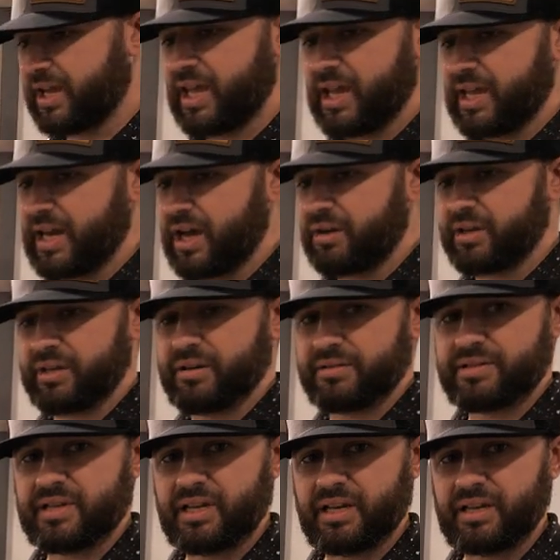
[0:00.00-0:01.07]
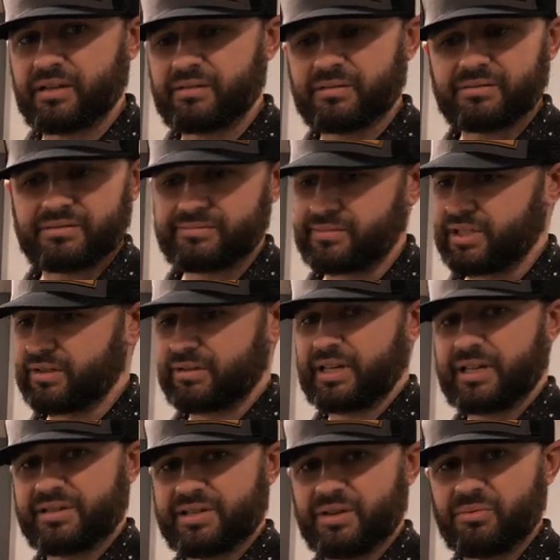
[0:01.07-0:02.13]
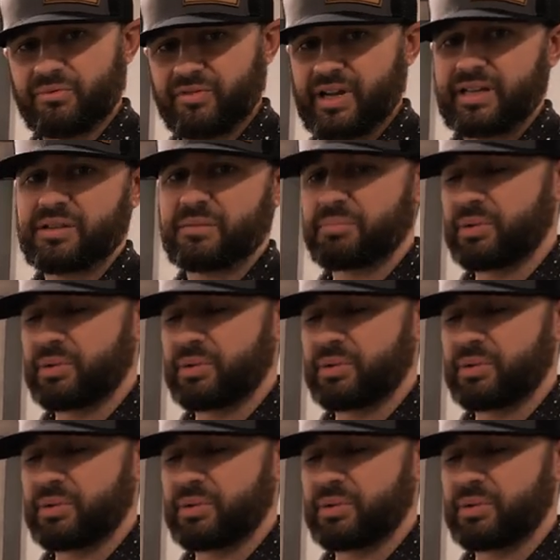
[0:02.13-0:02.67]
hanging out, entertaining, you know, like I said, we've got the